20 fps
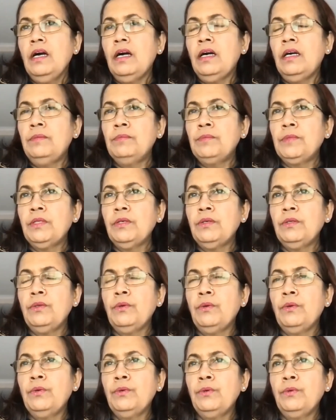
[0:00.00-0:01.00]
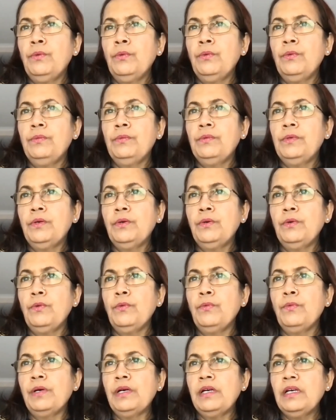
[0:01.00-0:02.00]

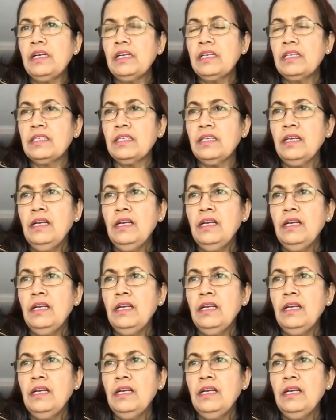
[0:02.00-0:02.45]
who worked